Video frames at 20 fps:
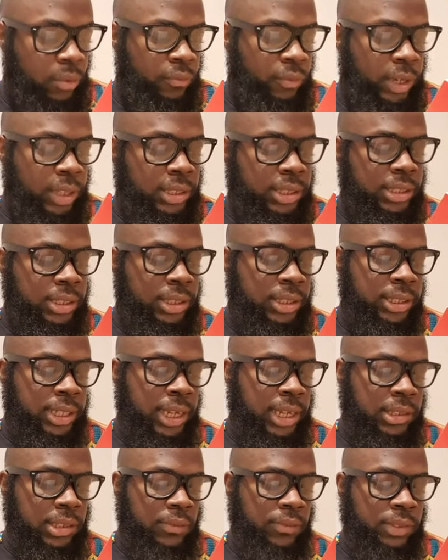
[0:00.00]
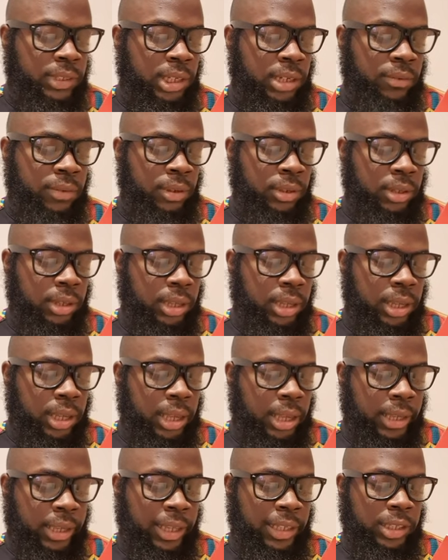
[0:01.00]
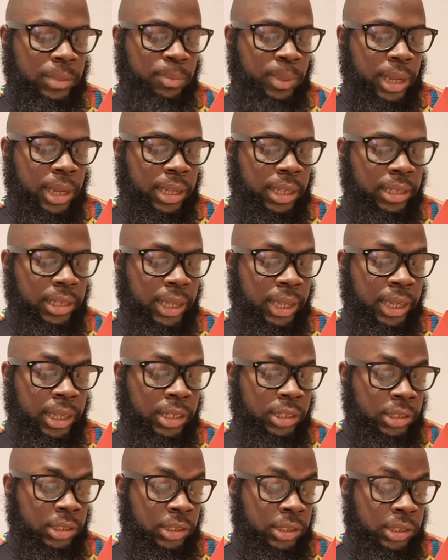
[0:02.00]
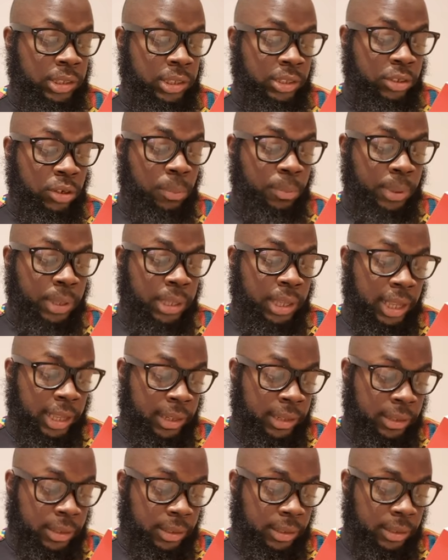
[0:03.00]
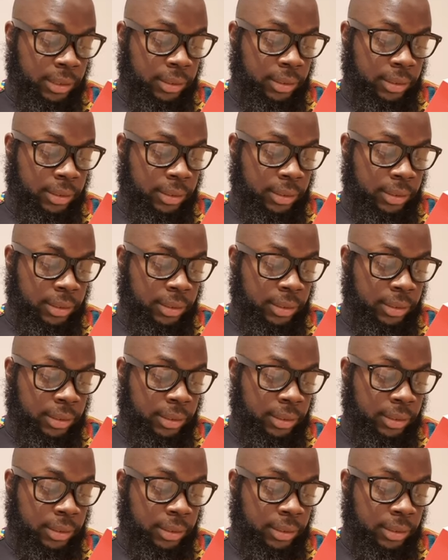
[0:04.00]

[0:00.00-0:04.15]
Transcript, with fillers: Racist attacks of terror against black and Asians did not begin